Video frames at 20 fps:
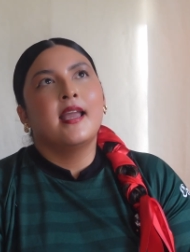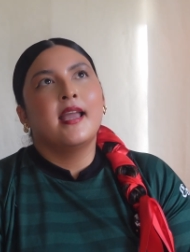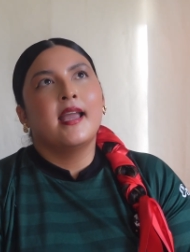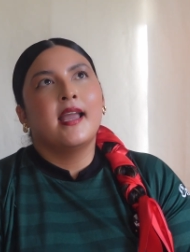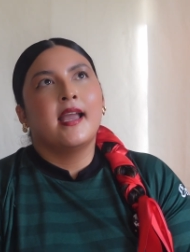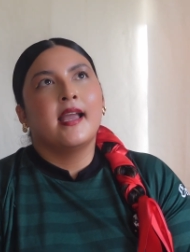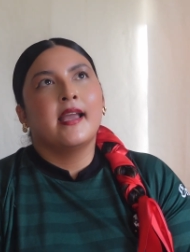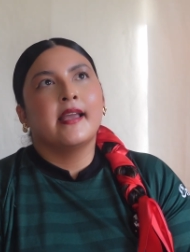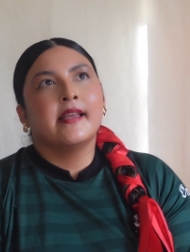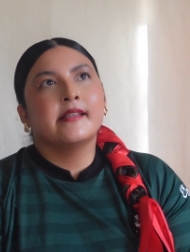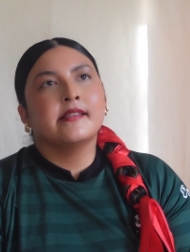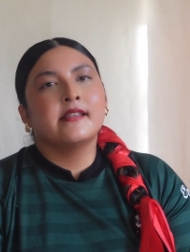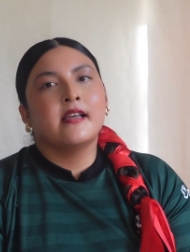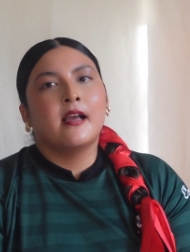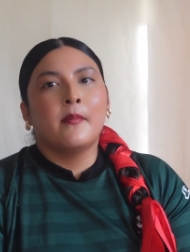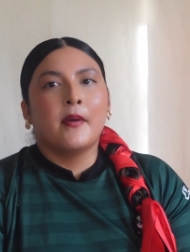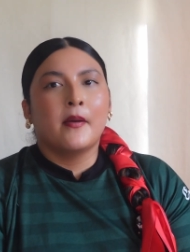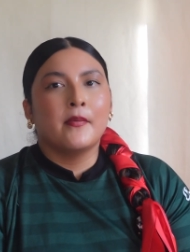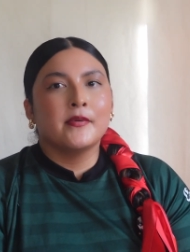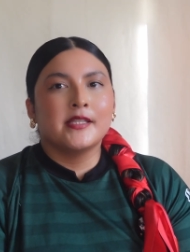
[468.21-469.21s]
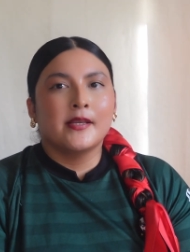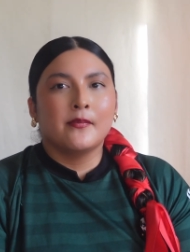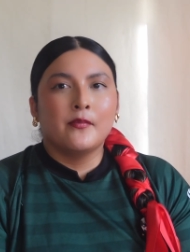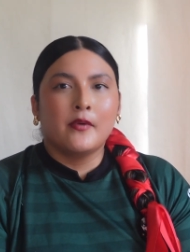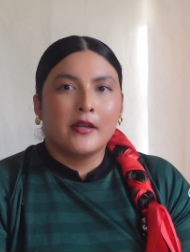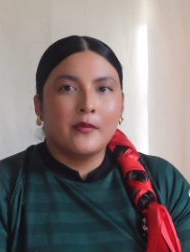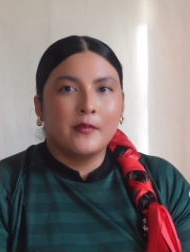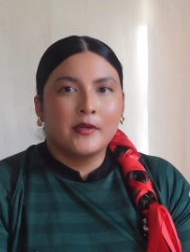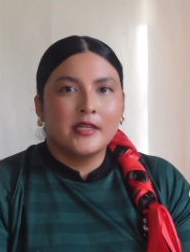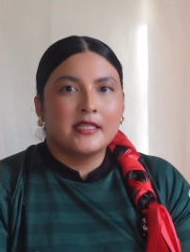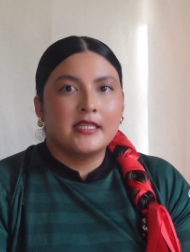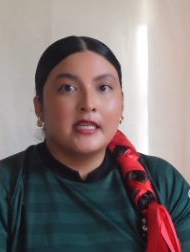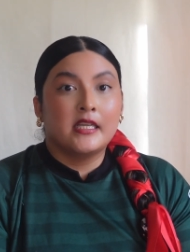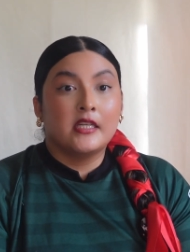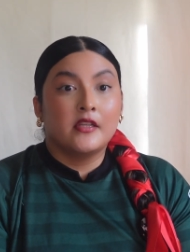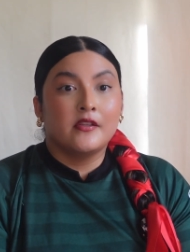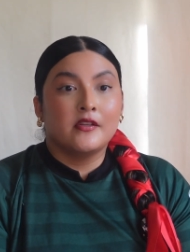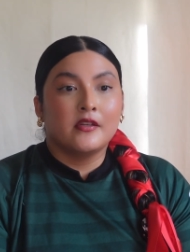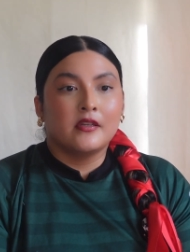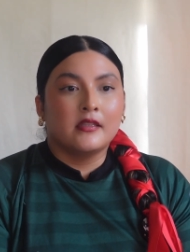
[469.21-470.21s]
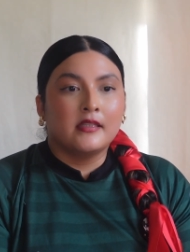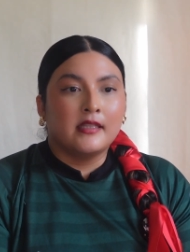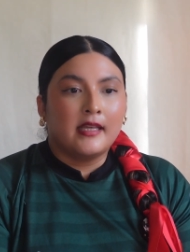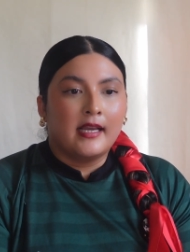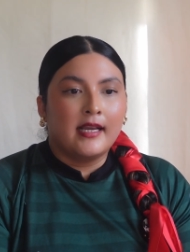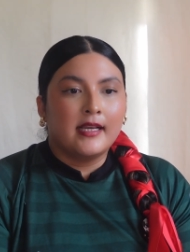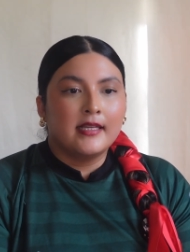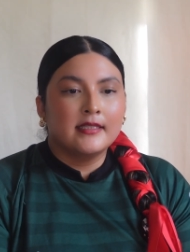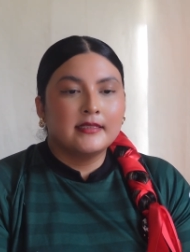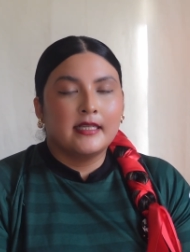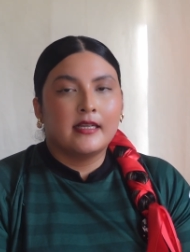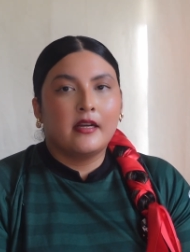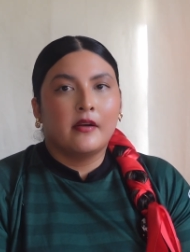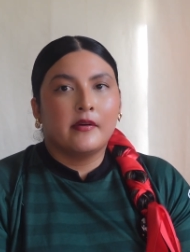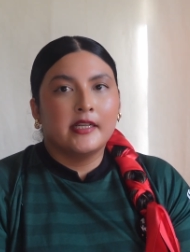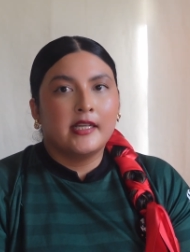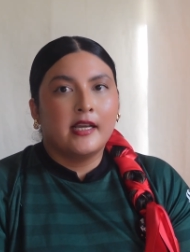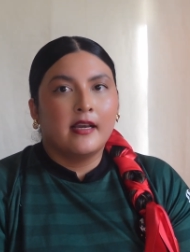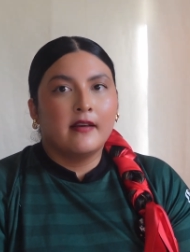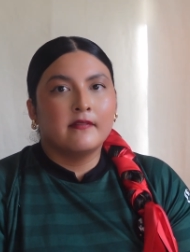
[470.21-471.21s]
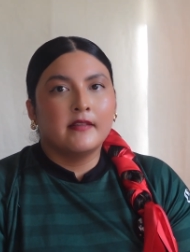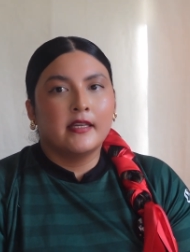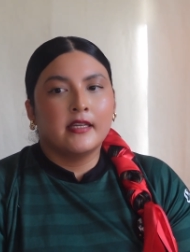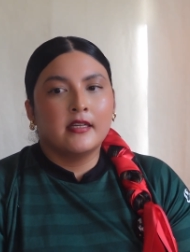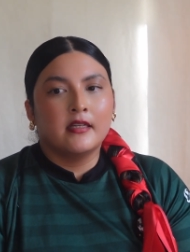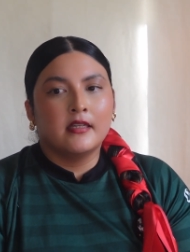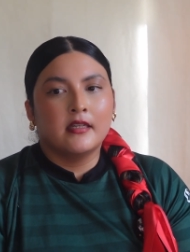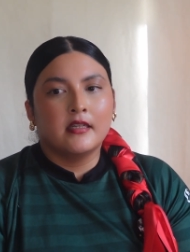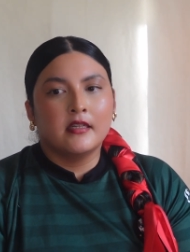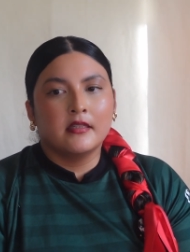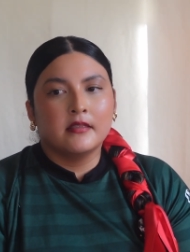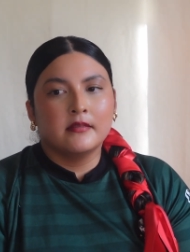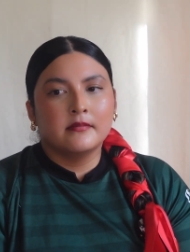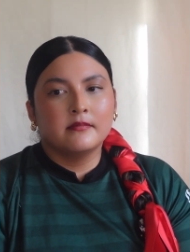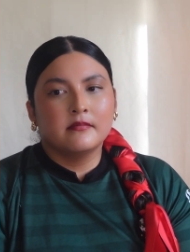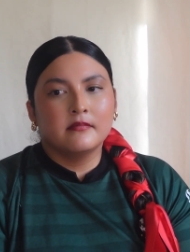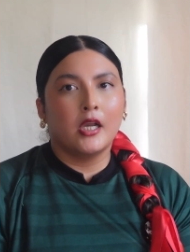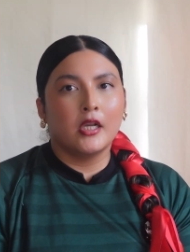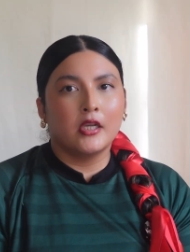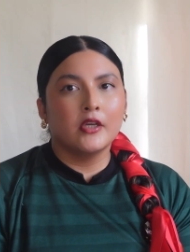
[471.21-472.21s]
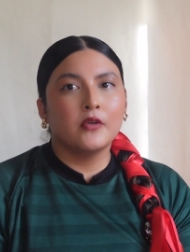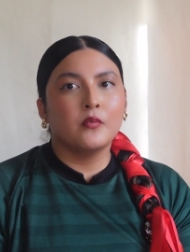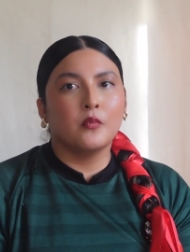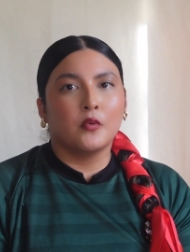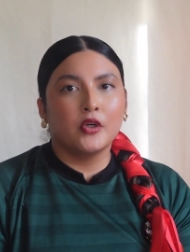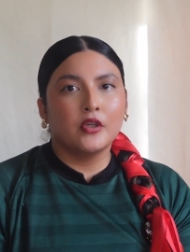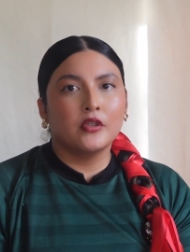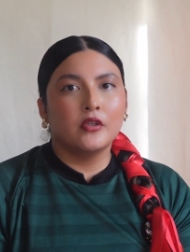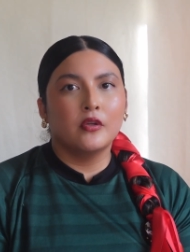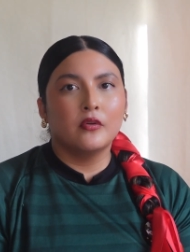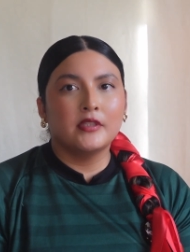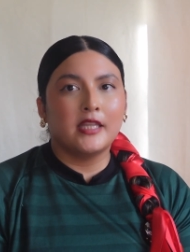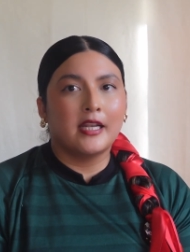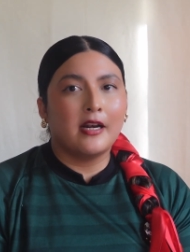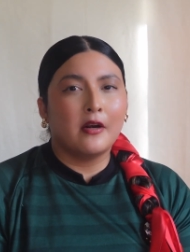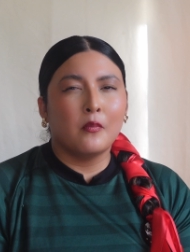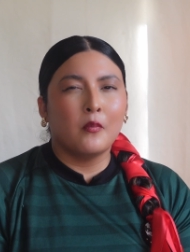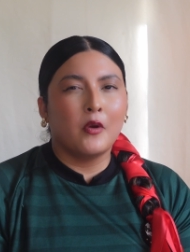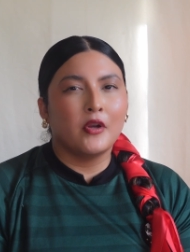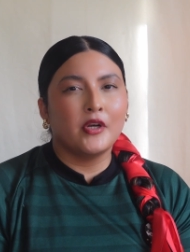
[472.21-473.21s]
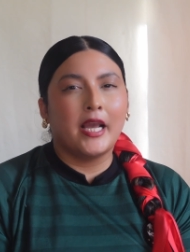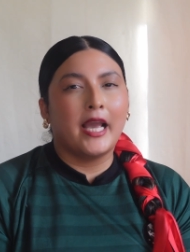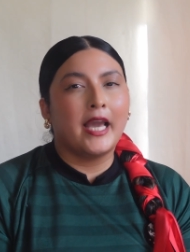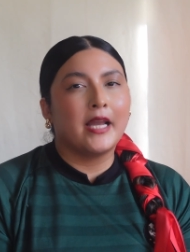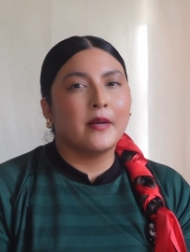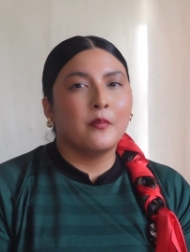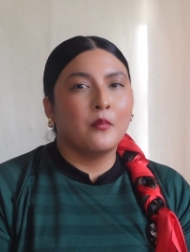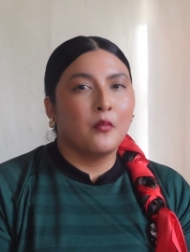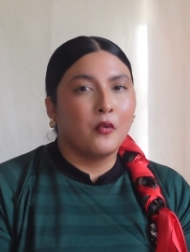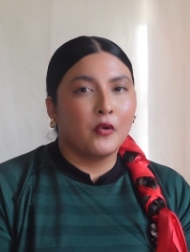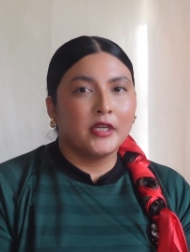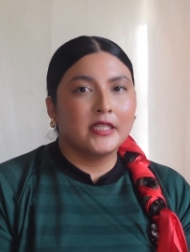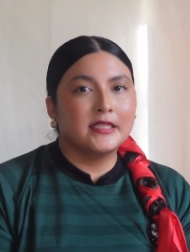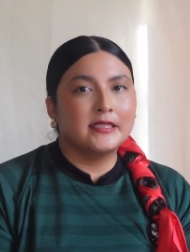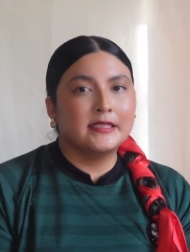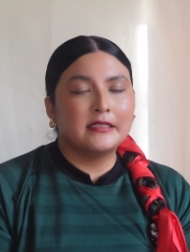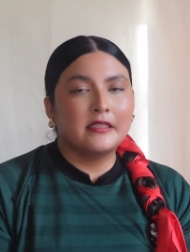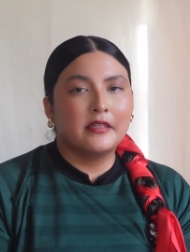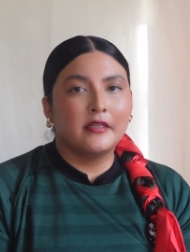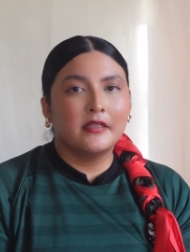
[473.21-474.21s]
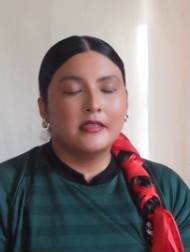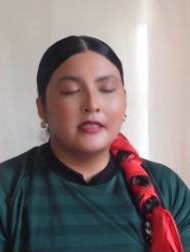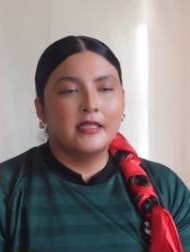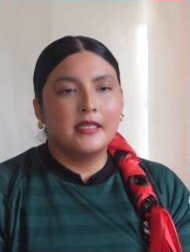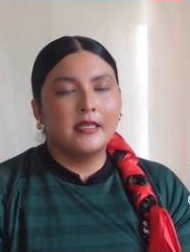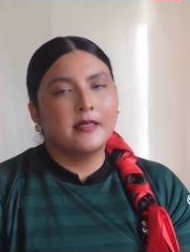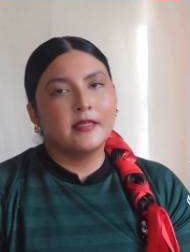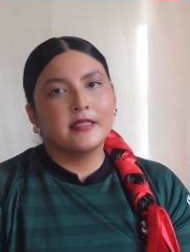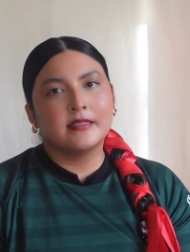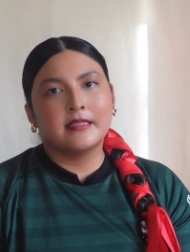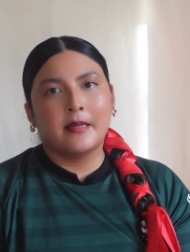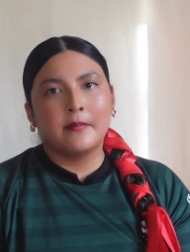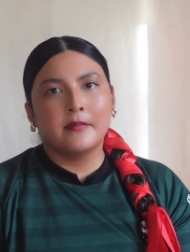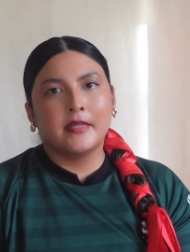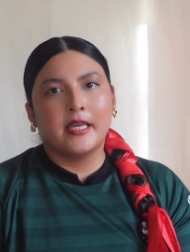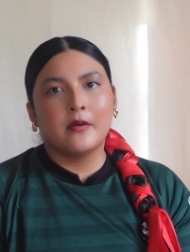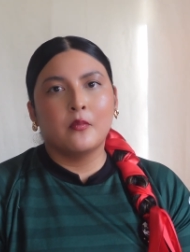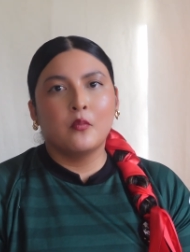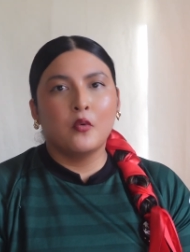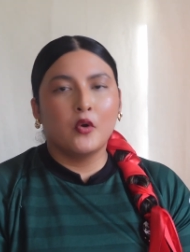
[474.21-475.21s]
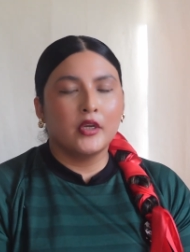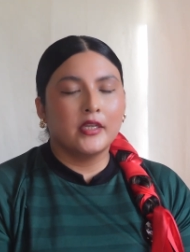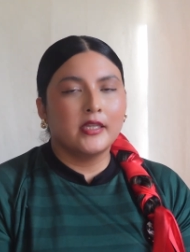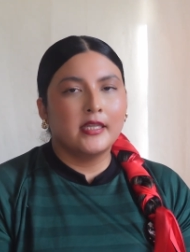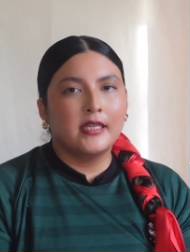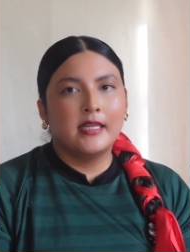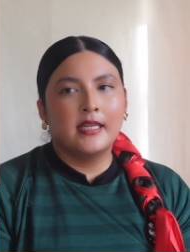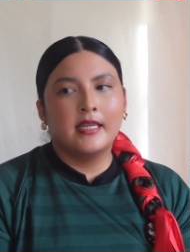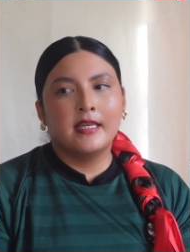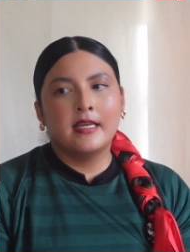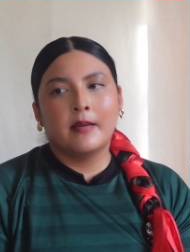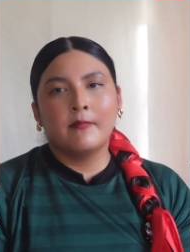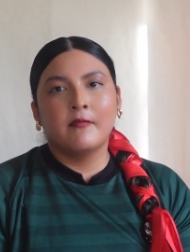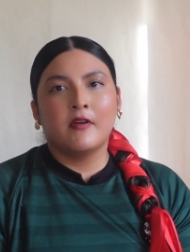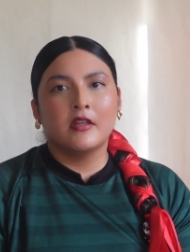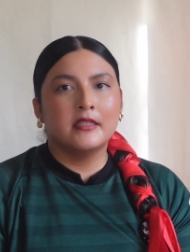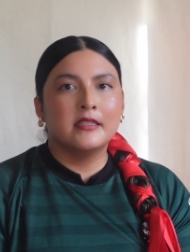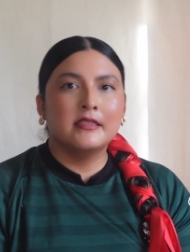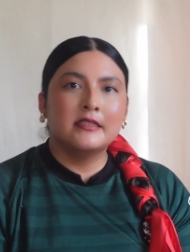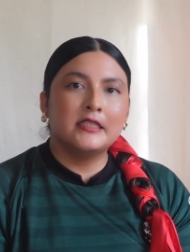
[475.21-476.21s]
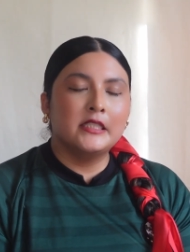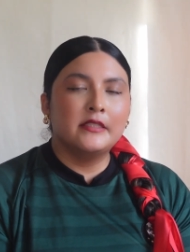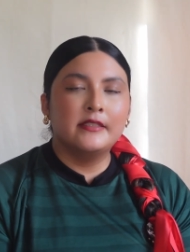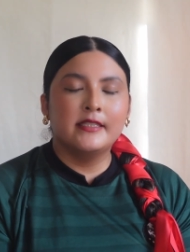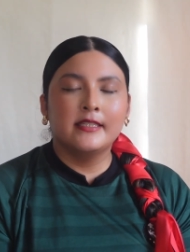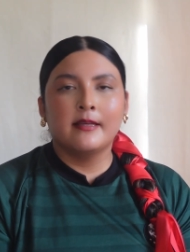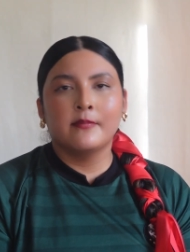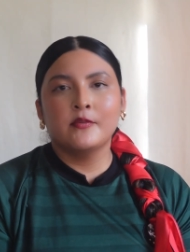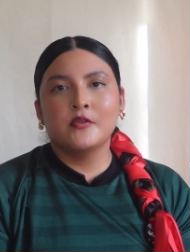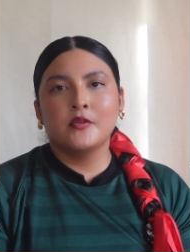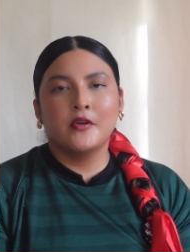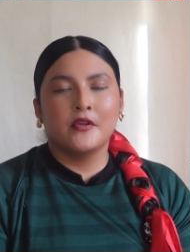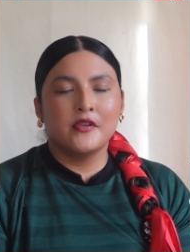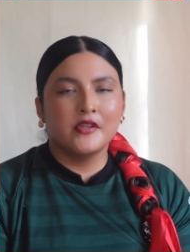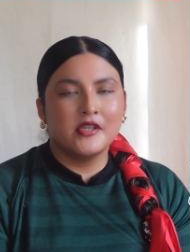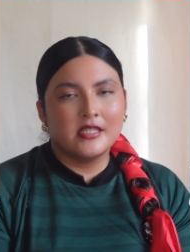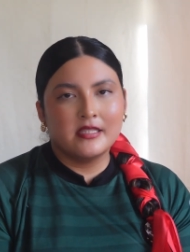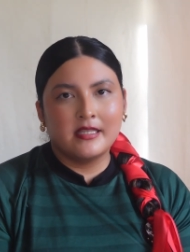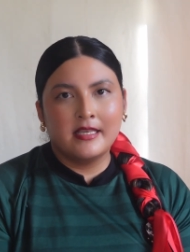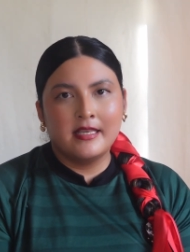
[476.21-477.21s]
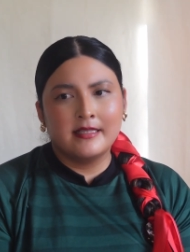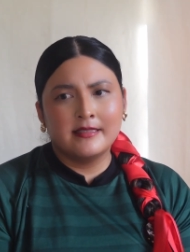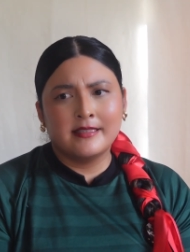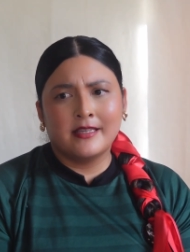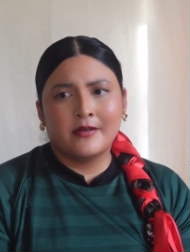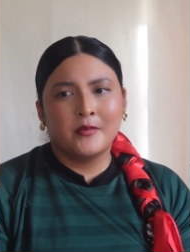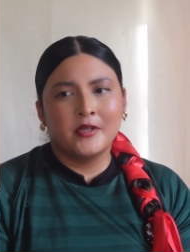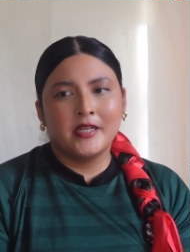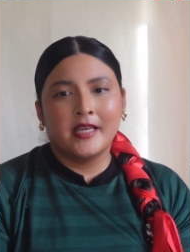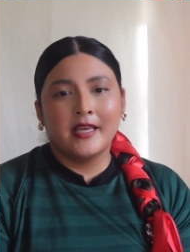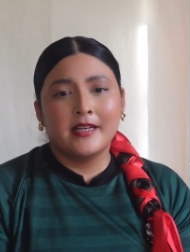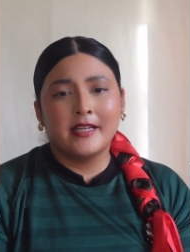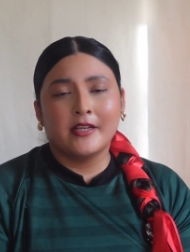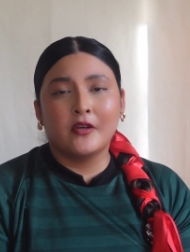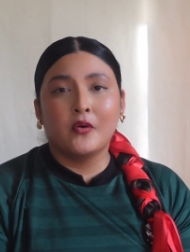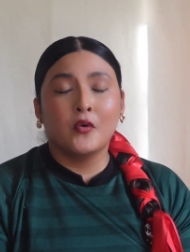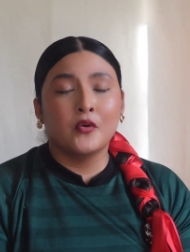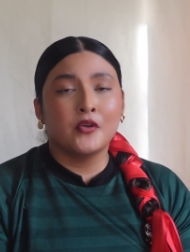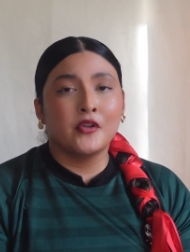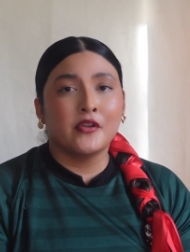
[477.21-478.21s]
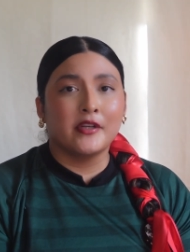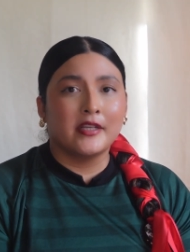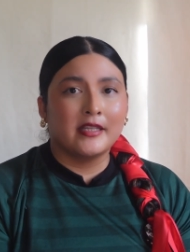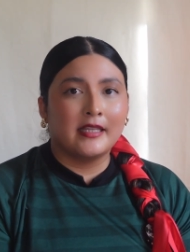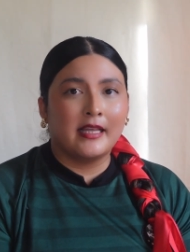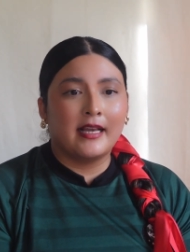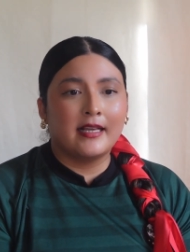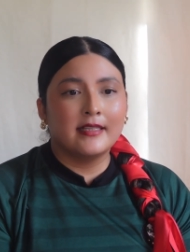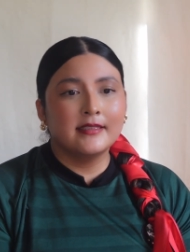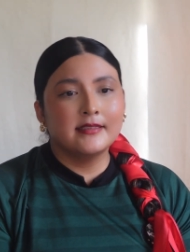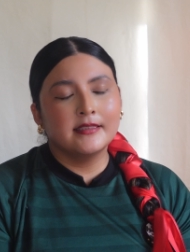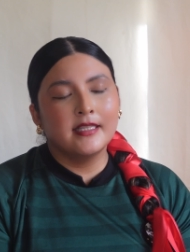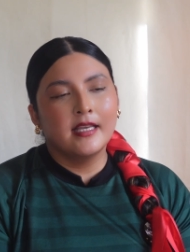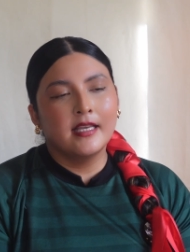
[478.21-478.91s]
And I was like, well, I don't want to take another class. Like I already have like a good workload that I don't want to add more necessarily, because I'm like working, I'm volunteering, I'm doing all these things. I don't want to add like a whole nother class.